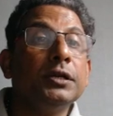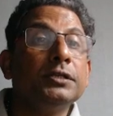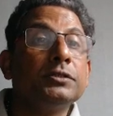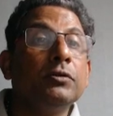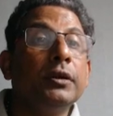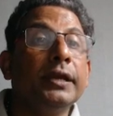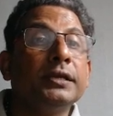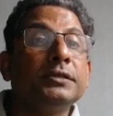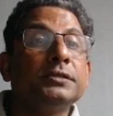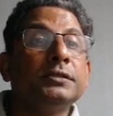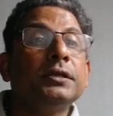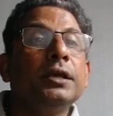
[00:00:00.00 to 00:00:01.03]
is called
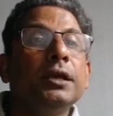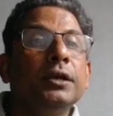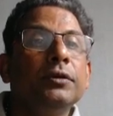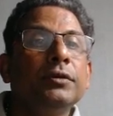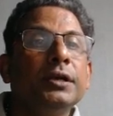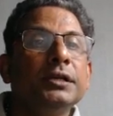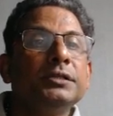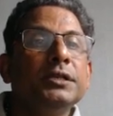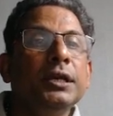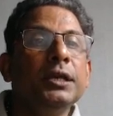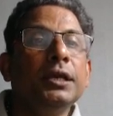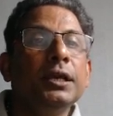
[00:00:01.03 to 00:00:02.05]
X. You can
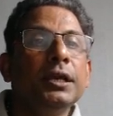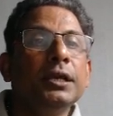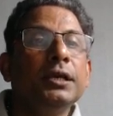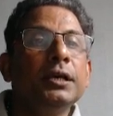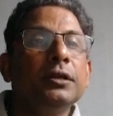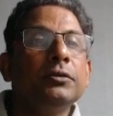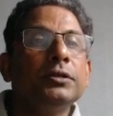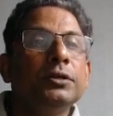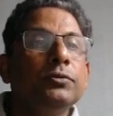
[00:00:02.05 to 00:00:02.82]
see here on the